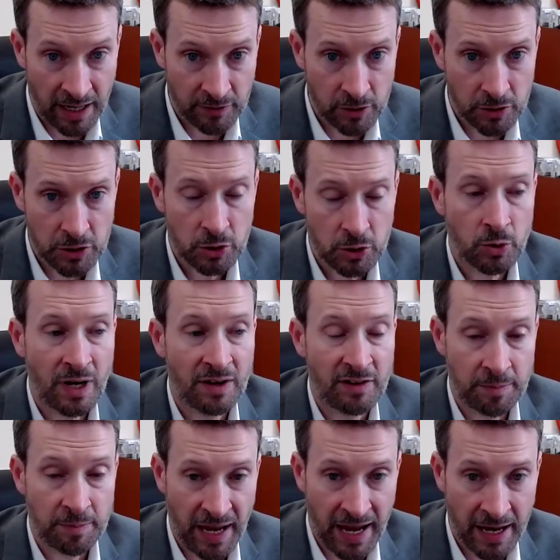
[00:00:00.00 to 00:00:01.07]
drivers
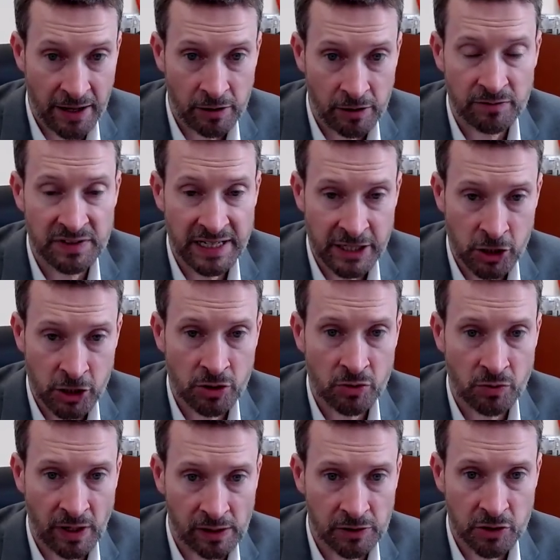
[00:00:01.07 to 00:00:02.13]
who have a pattern of
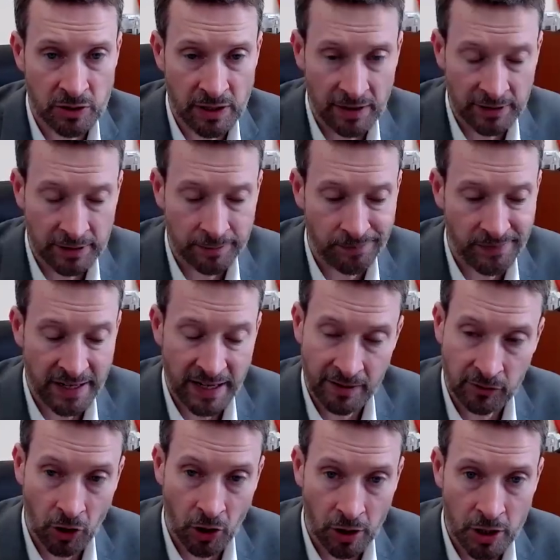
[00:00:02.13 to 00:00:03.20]
dangerous, reckless driving
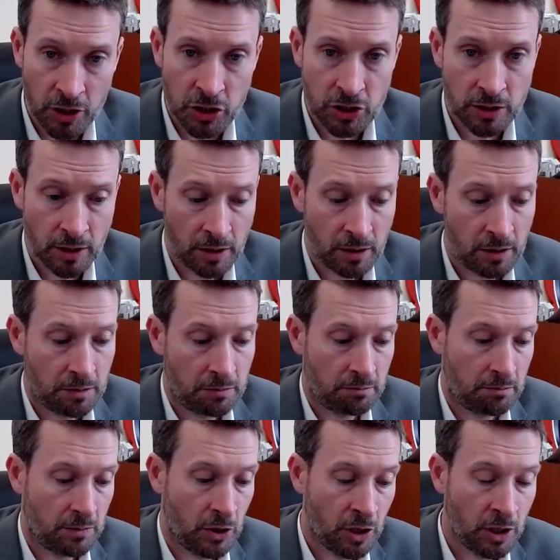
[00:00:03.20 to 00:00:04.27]
and have large
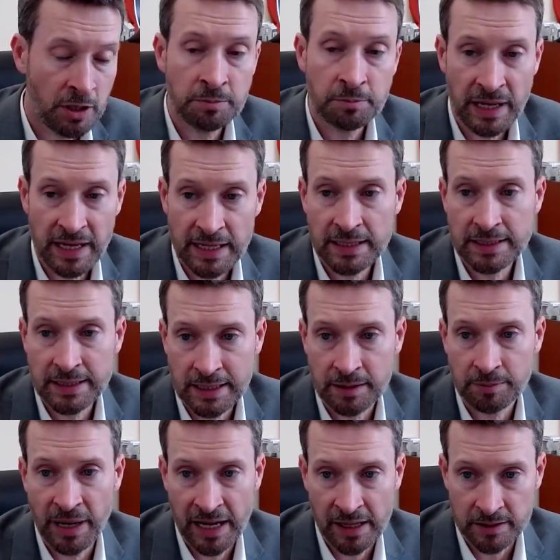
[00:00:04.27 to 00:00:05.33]
unpaid
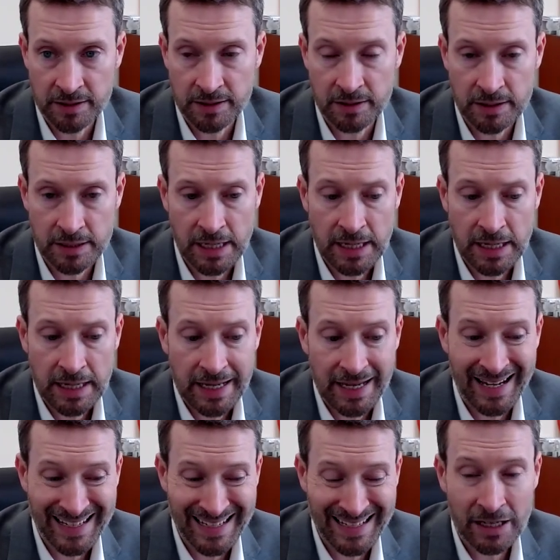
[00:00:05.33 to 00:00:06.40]
ticket balances,
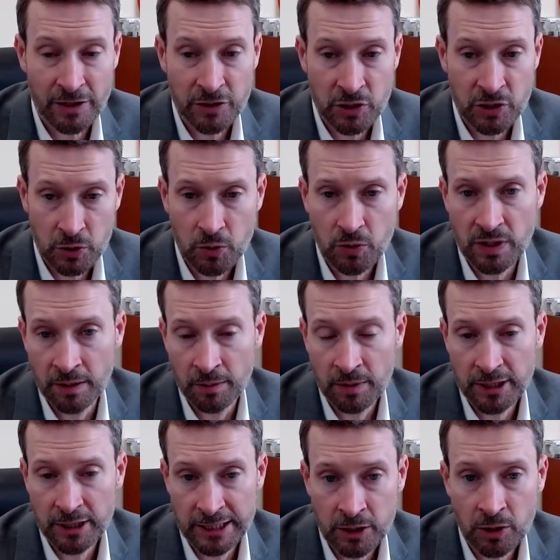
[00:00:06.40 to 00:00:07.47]
and can now sue
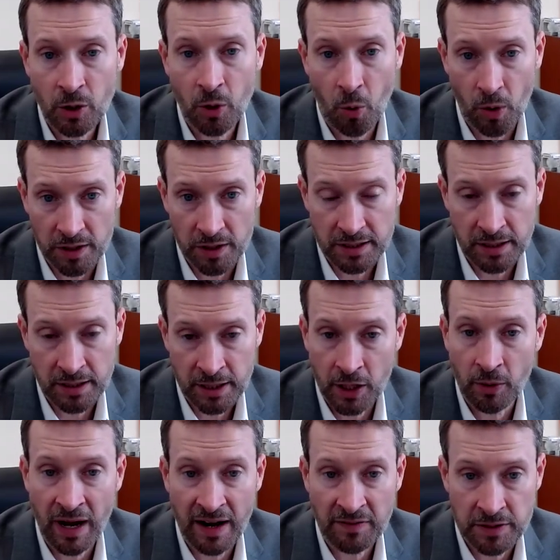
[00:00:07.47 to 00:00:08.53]
them in court
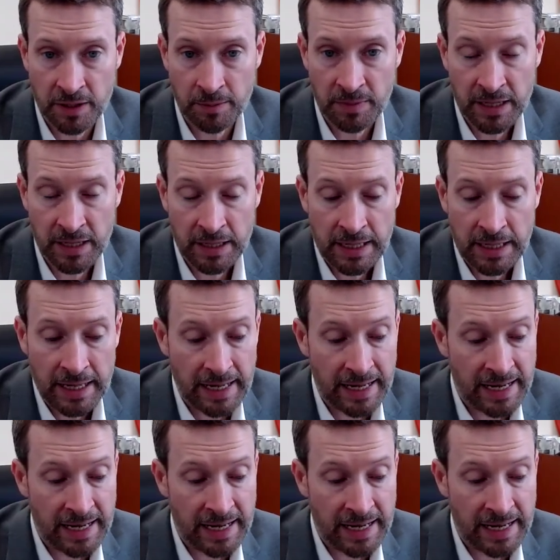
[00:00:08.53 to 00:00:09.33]
and go after them.